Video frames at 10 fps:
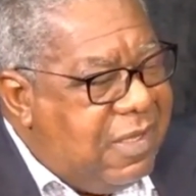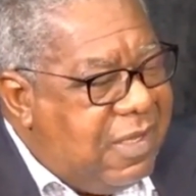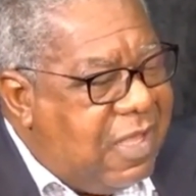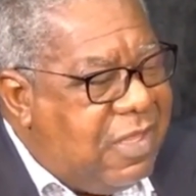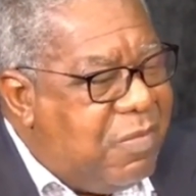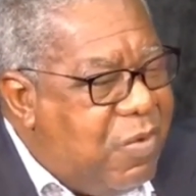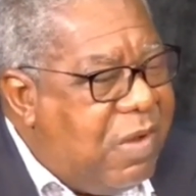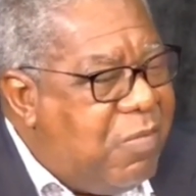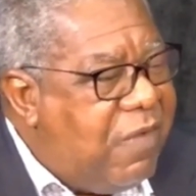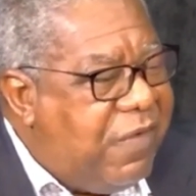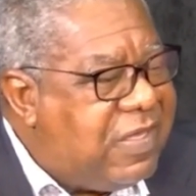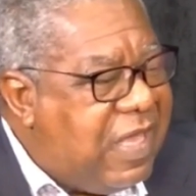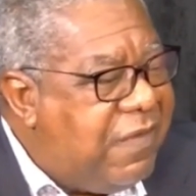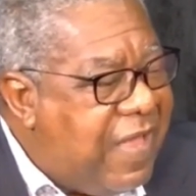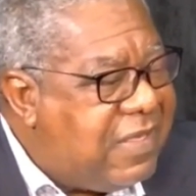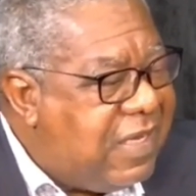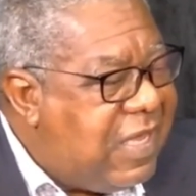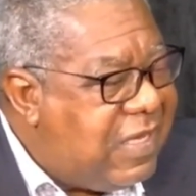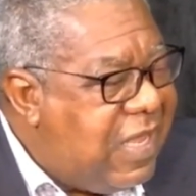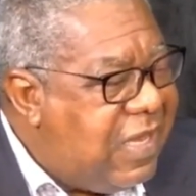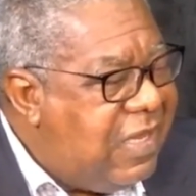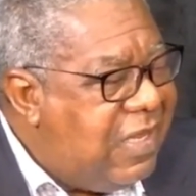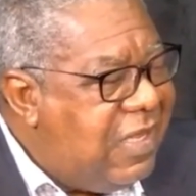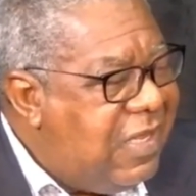Because the more and more of us get vaccinated,